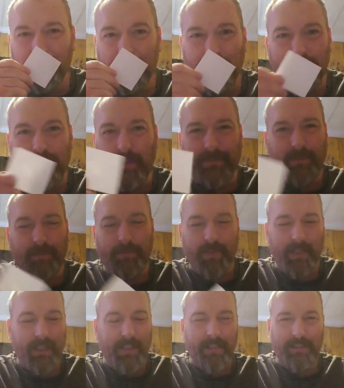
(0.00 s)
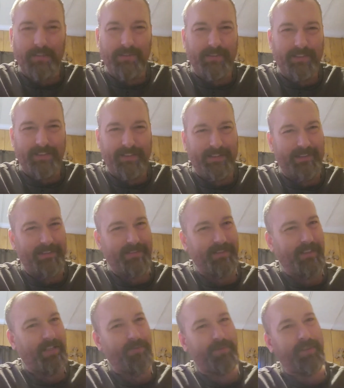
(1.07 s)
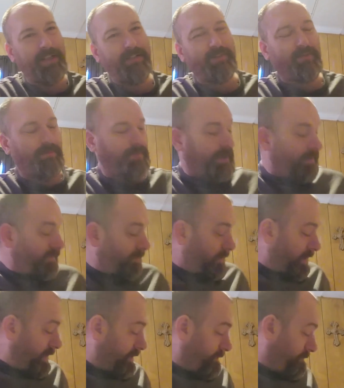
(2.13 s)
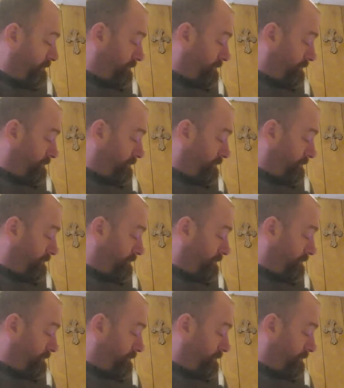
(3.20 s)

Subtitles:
just off the break, I don't think it's going to be for me.